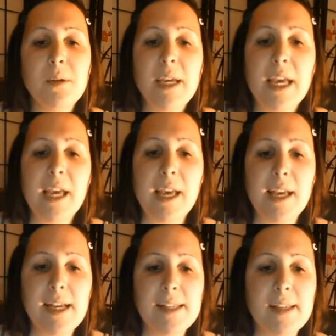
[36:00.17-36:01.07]
here
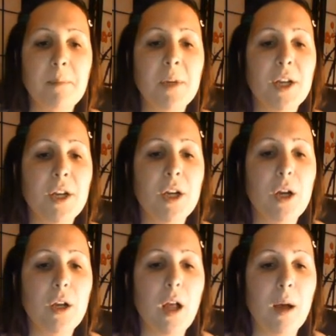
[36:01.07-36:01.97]
is I'm going to,
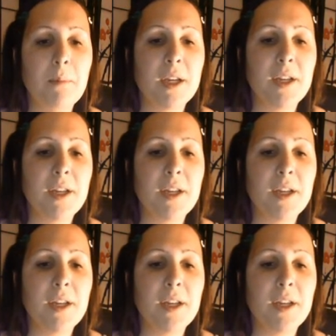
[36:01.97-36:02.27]
I'm going